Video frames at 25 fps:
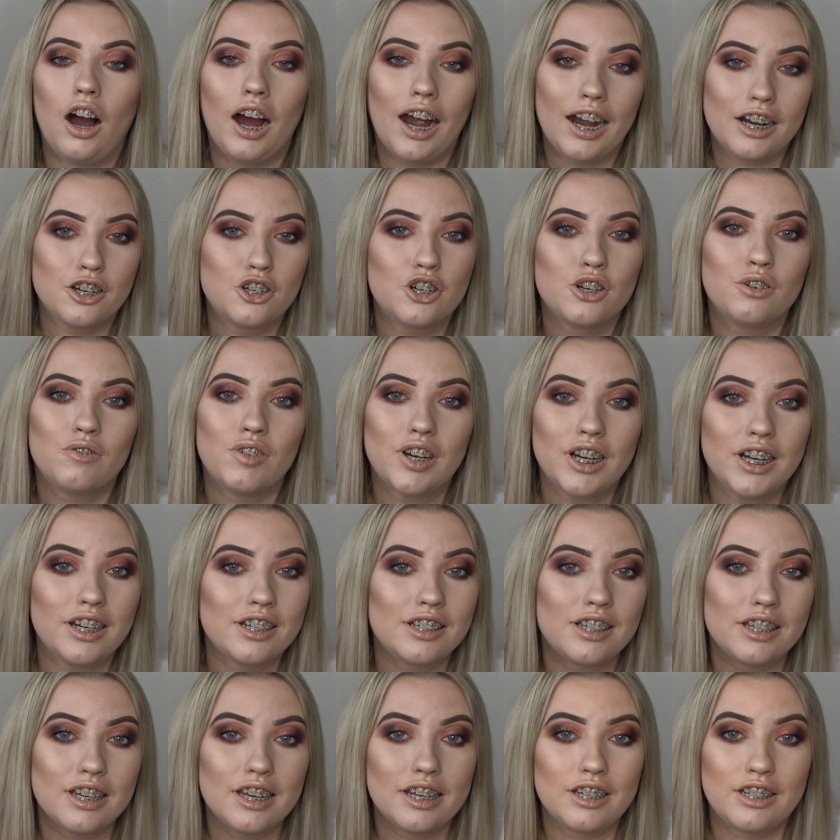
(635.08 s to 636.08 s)
I actually
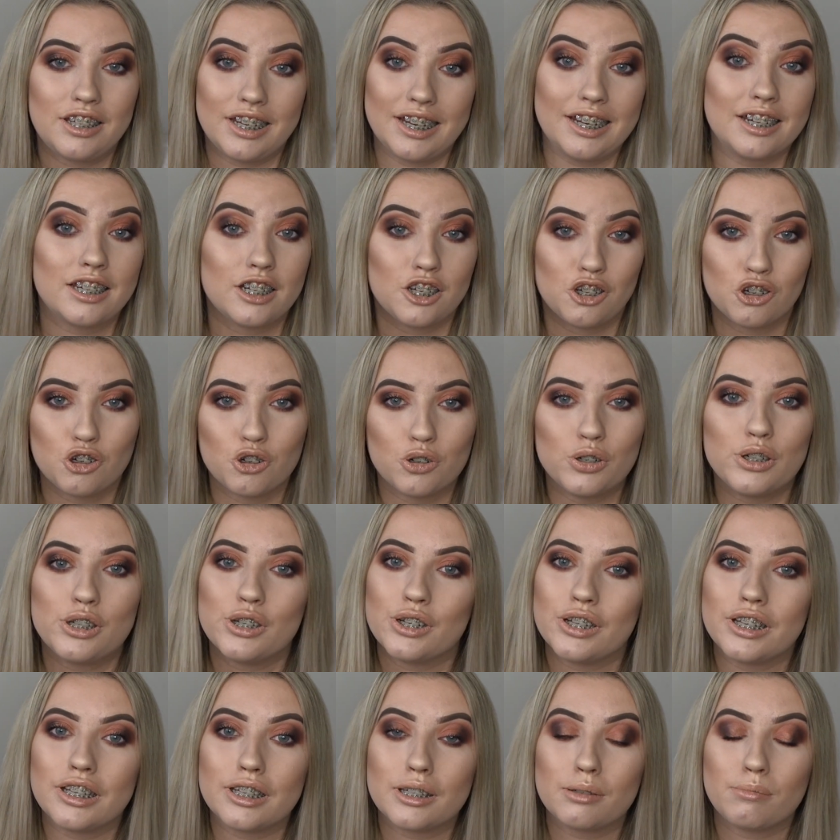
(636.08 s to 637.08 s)
really did enjoy
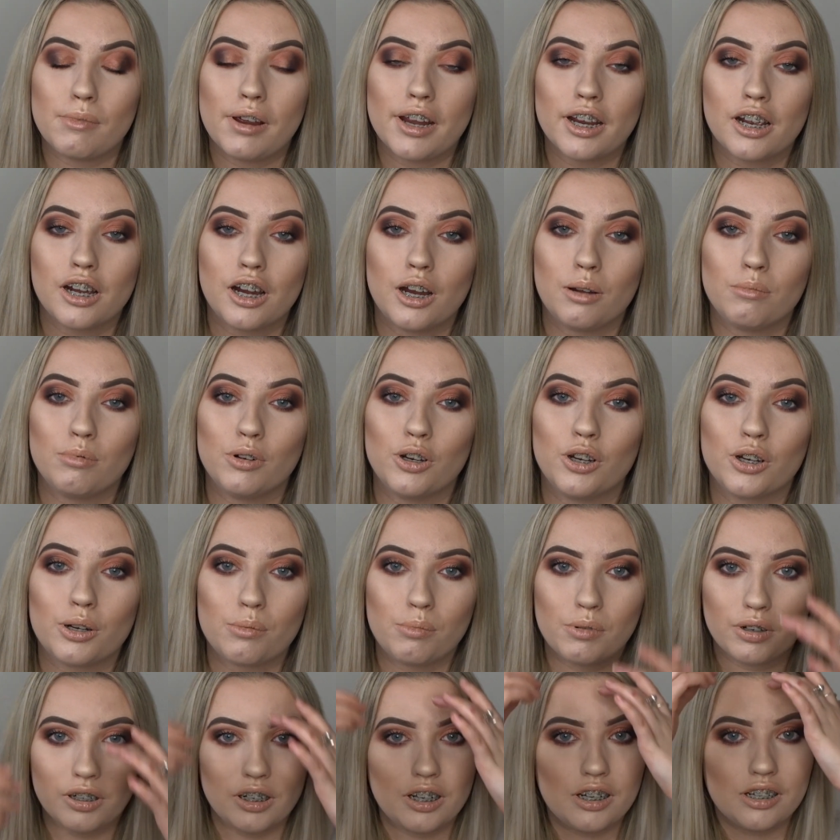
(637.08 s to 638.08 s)
doing this makeup
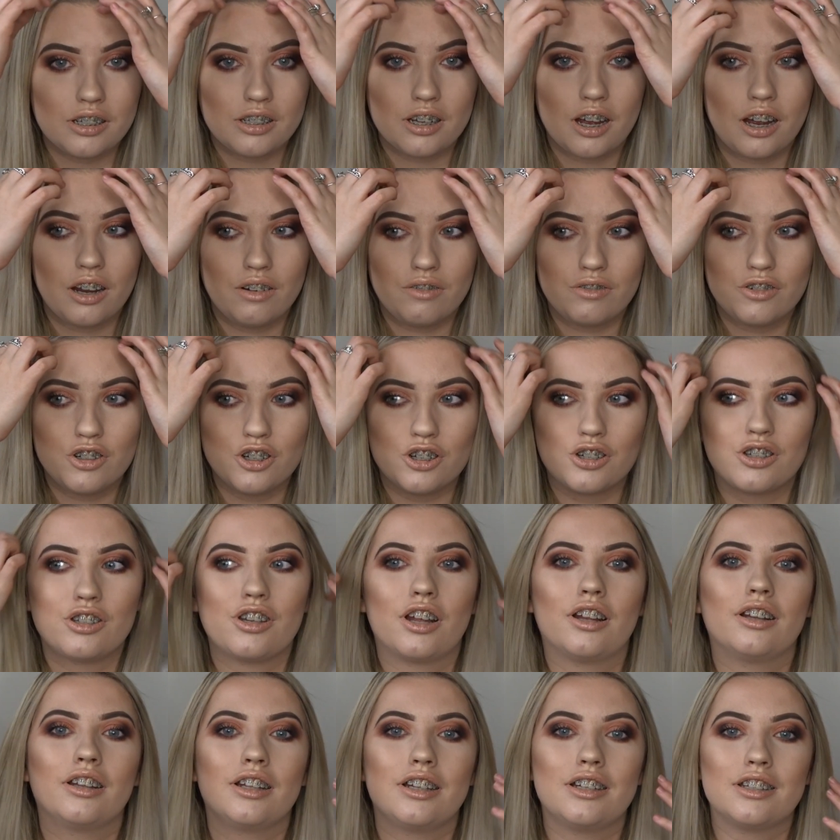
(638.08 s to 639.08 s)
look because I've just
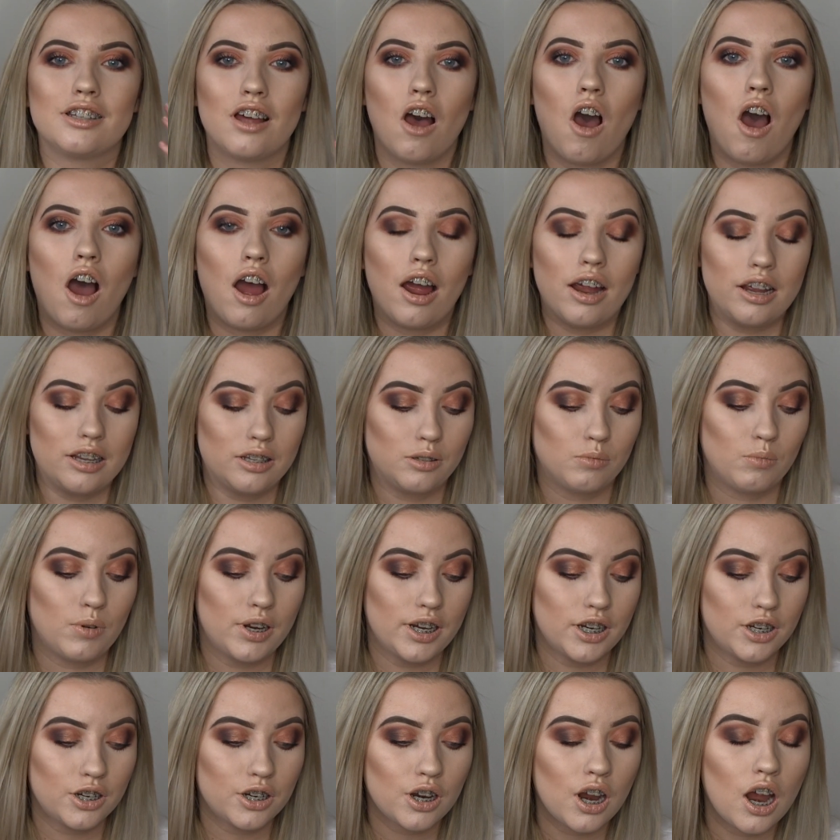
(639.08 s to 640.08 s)
done these eyes,
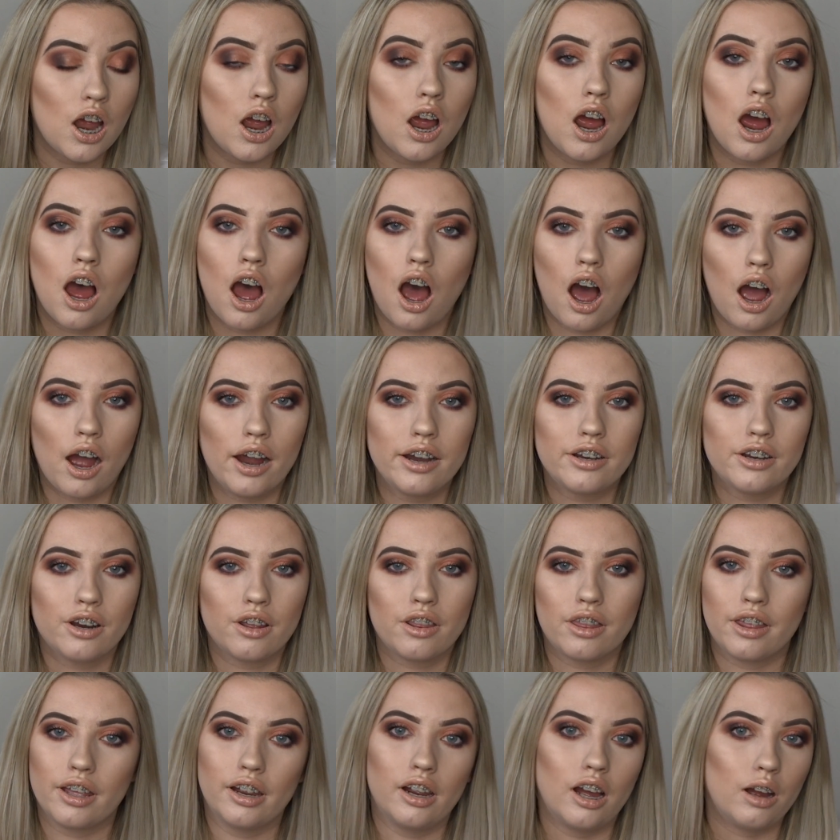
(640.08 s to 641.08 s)
which I
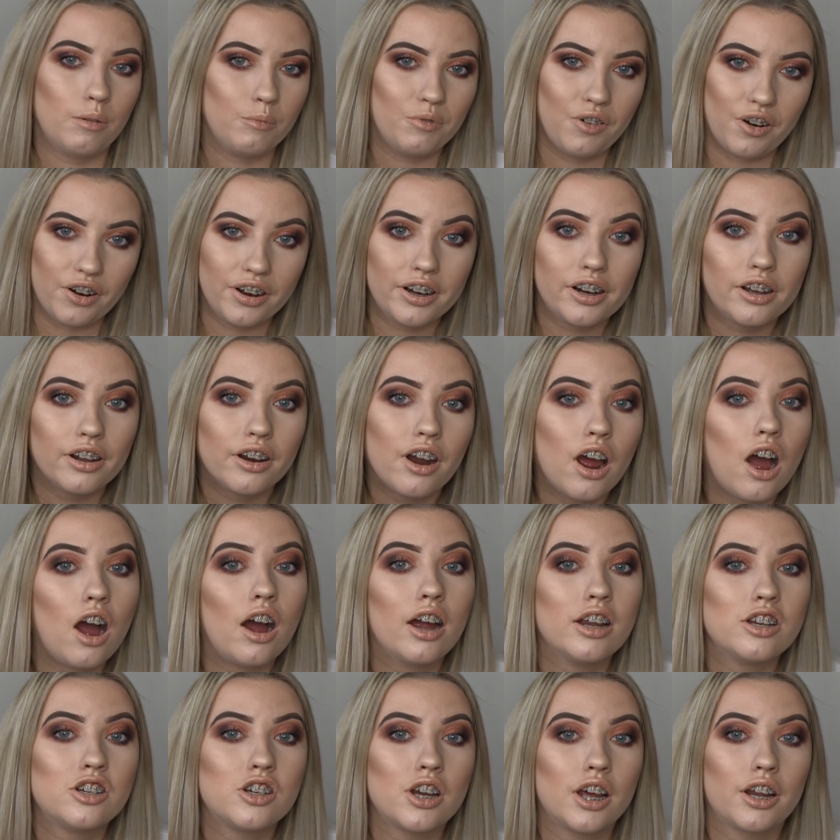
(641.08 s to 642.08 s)
don't think I'm very good at
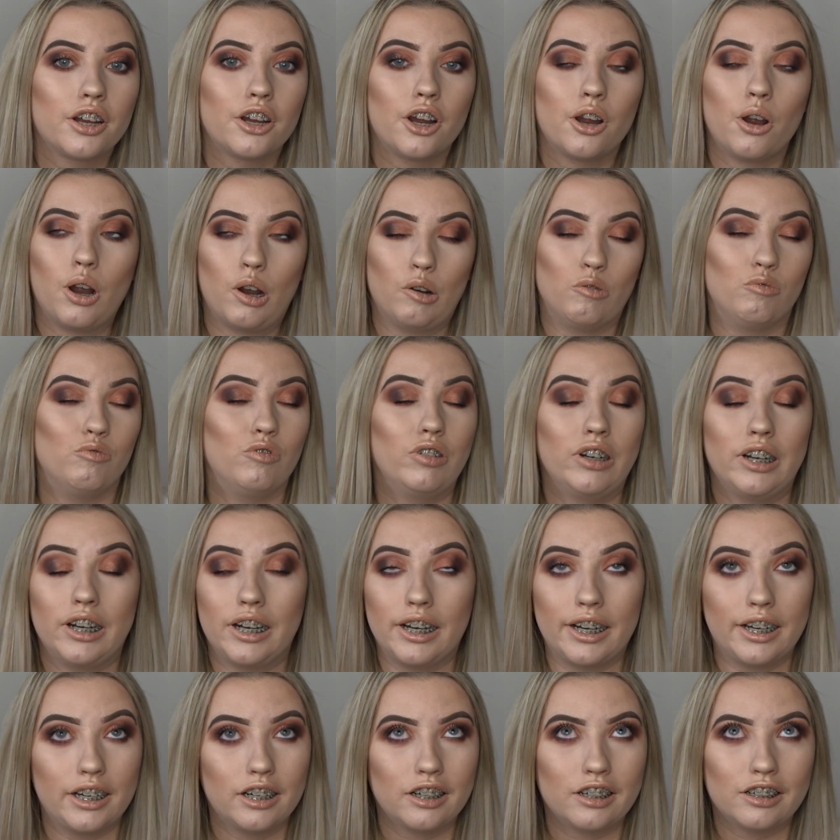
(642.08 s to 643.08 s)
eyeshadow.
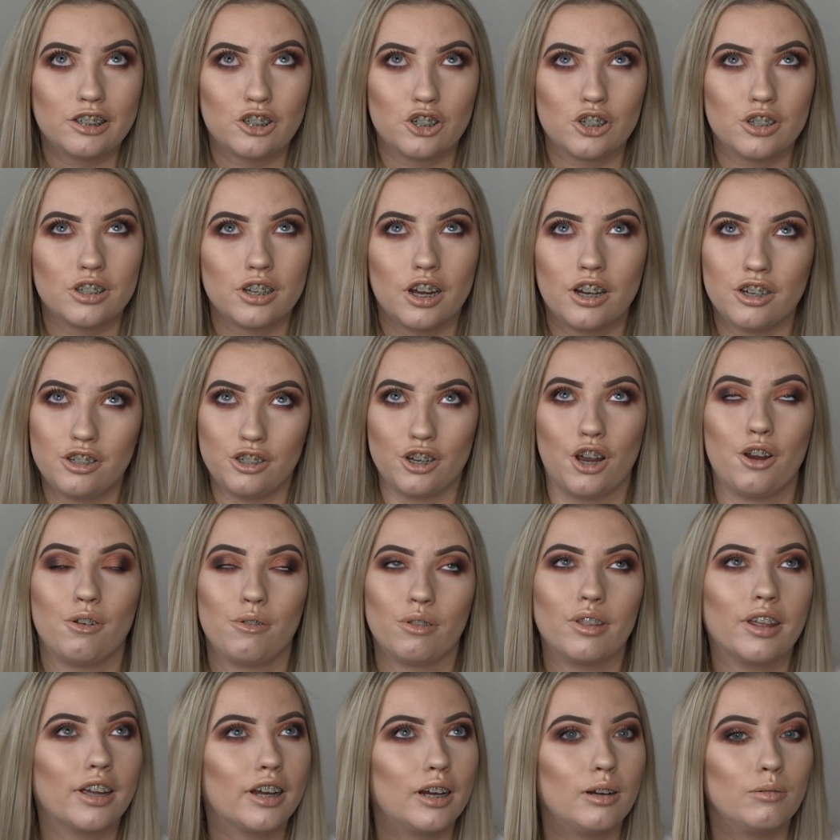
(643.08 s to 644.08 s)
I
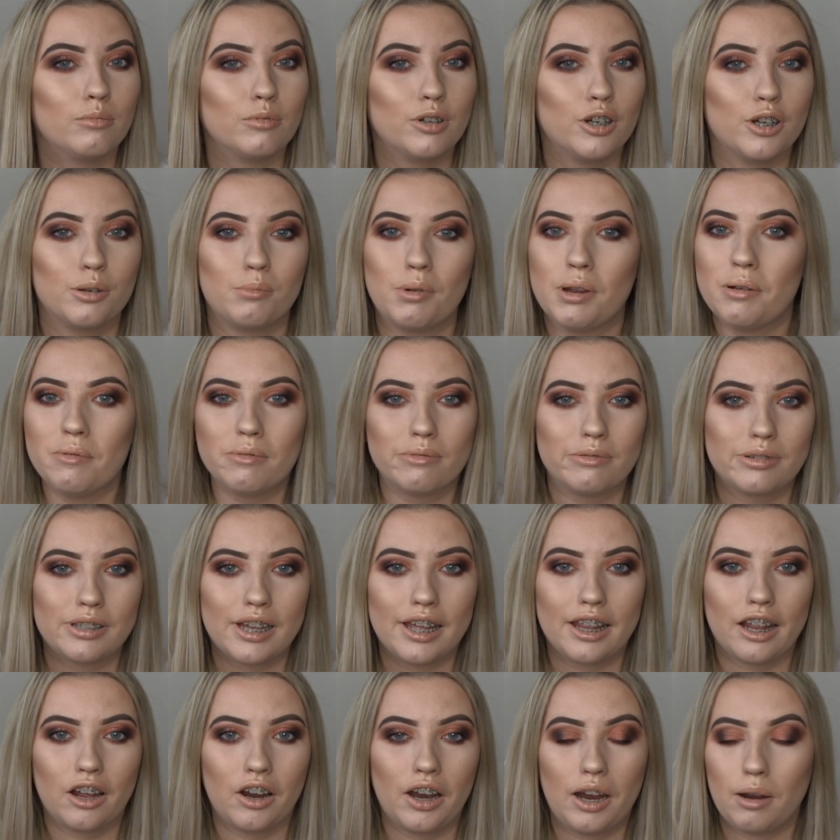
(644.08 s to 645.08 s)
don't think I'm good. People will
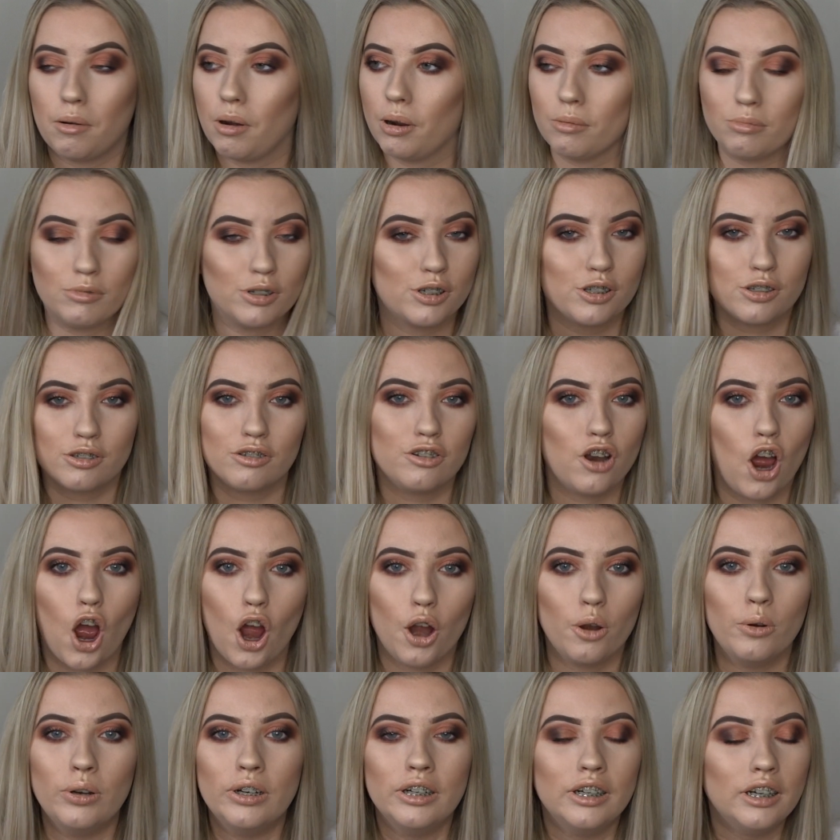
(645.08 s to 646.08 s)
say that I am, I'm just
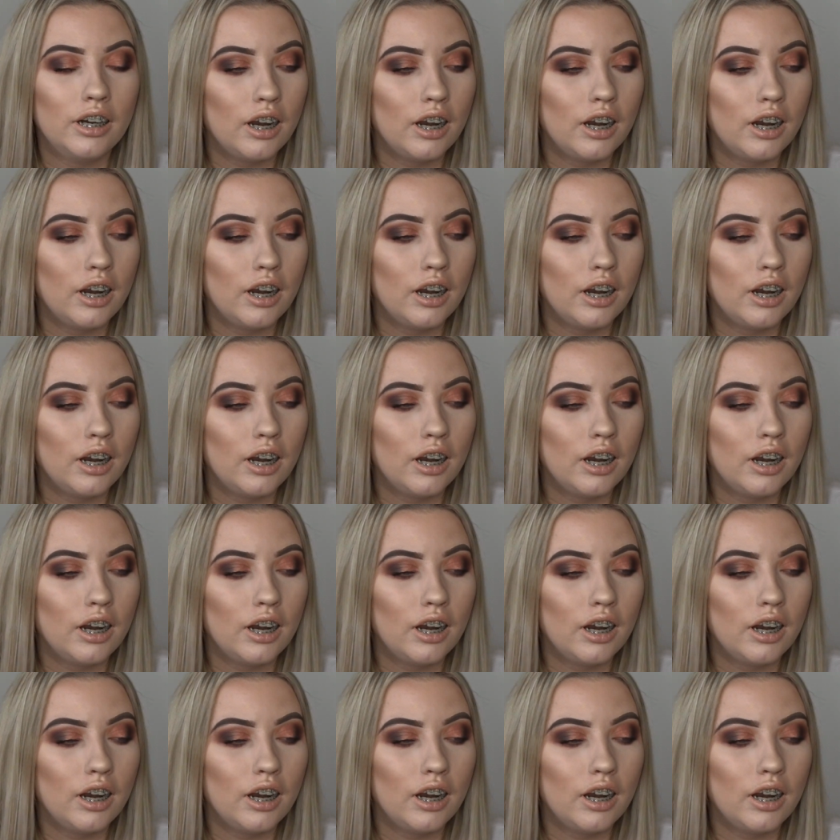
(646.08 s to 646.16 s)
no.